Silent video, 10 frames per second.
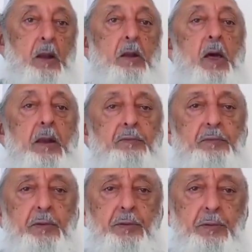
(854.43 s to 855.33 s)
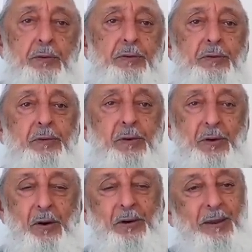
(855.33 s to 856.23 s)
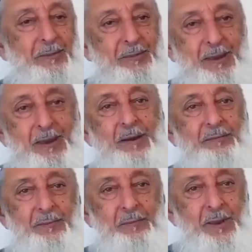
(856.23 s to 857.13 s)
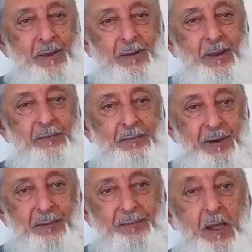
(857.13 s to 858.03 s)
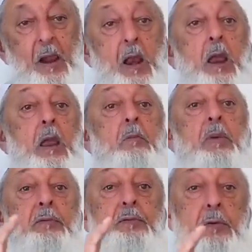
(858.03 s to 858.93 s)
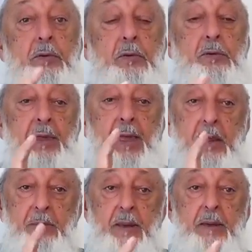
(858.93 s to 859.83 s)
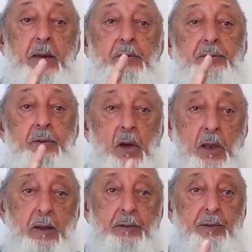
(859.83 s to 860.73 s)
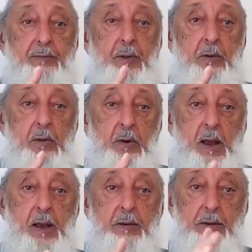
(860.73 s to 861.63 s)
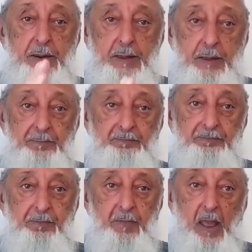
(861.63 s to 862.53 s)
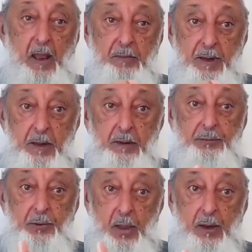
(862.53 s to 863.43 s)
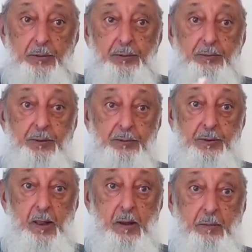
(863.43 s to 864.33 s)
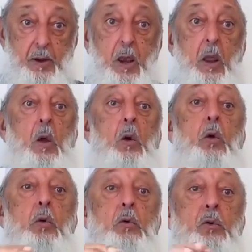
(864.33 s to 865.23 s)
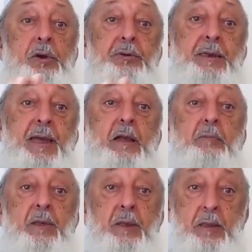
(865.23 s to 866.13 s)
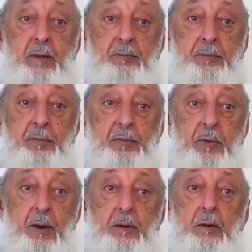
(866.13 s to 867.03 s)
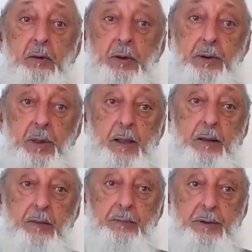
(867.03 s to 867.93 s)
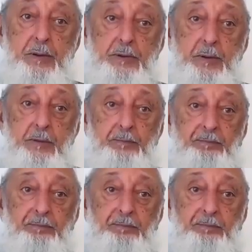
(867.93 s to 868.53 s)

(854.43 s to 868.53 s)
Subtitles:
Not for those who are calling me kafir, may Allah forgive them, but for those eminent scholars of the Quran, Deen, eminent scholars of Islam, who reject belief in the return of Jesus.